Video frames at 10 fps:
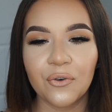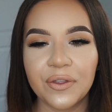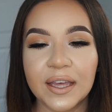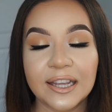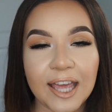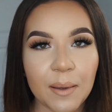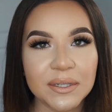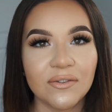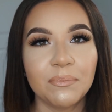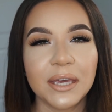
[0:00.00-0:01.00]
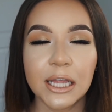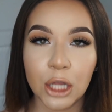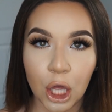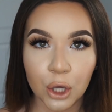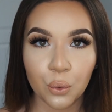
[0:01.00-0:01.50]
for the claims of it being
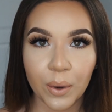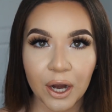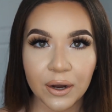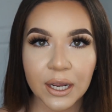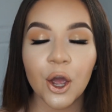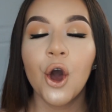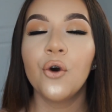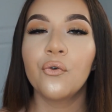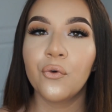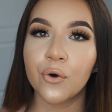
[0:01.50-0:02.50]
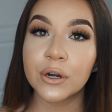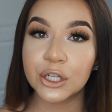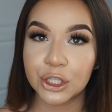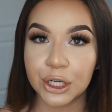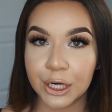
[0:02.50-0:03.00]
long wearing, for
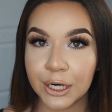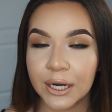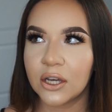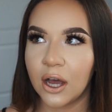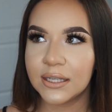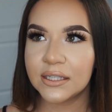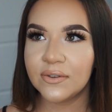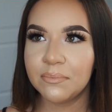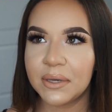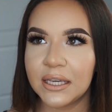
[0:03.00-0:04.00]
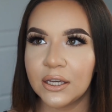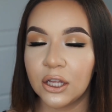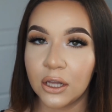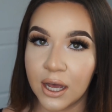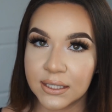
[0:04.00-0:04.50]
sure. Cons of it being
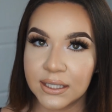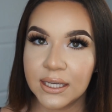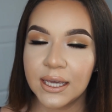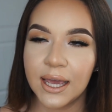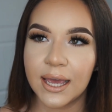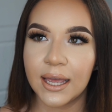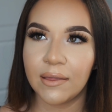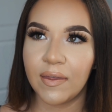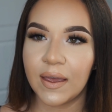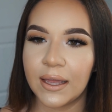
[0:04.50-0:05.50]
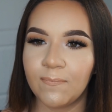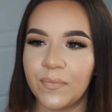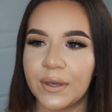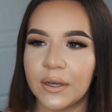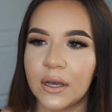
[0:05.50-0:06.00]
glossy and then
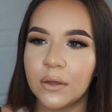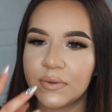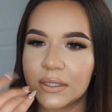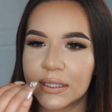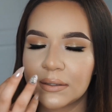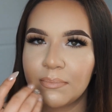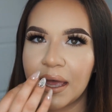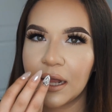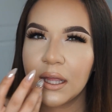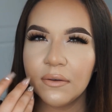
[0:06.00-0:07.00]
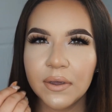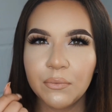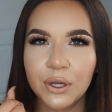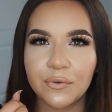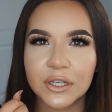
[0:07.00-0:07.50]
the smell of it
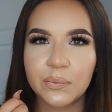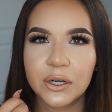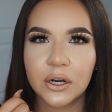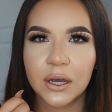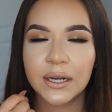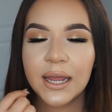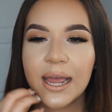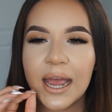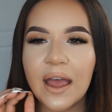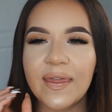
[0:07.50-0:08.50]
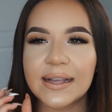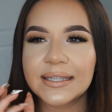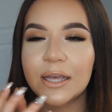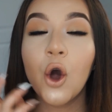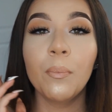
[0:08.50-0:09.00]
when you first put it on. And that's,
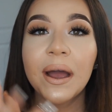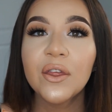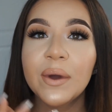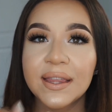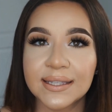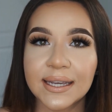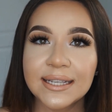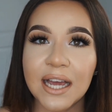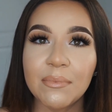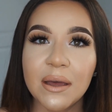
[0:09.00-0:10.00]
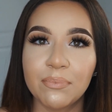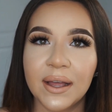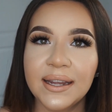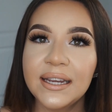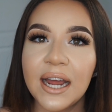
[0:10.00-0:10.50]
oh, by the way, the second time I
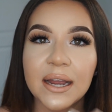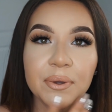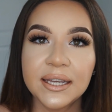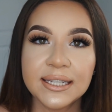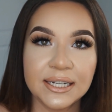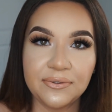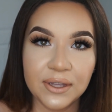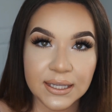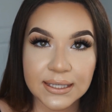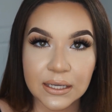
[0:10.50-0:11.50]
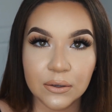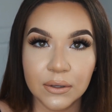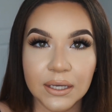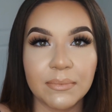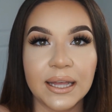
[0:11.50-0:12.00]
applied it, I really didn't feel a
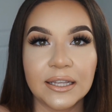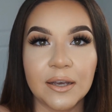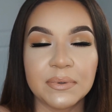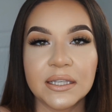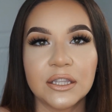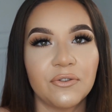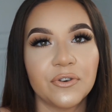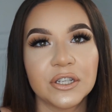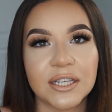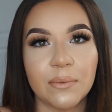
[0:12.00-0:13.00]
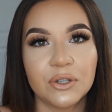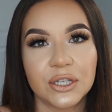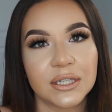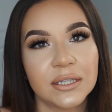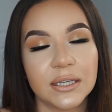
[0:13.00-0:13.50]
tingle in my lips. The first time was
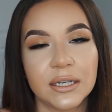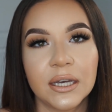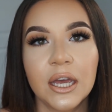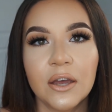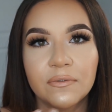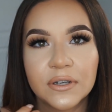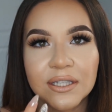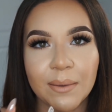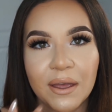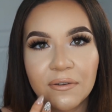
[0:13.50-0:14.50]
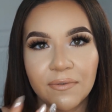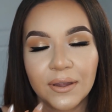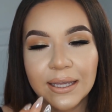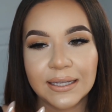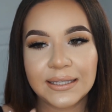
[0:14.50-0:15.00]
just the First time I felt
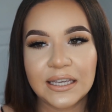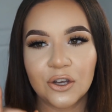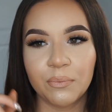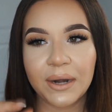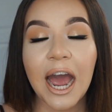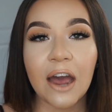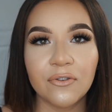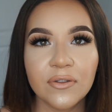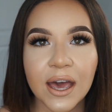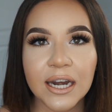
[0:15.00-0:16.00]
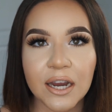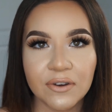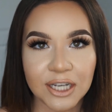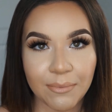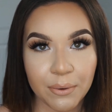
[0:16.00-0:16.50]
like a tingle, but after that, every
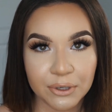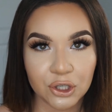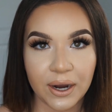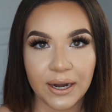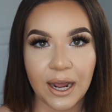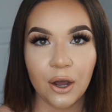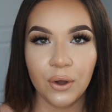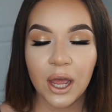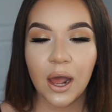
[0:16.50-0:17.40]
time I would try it out,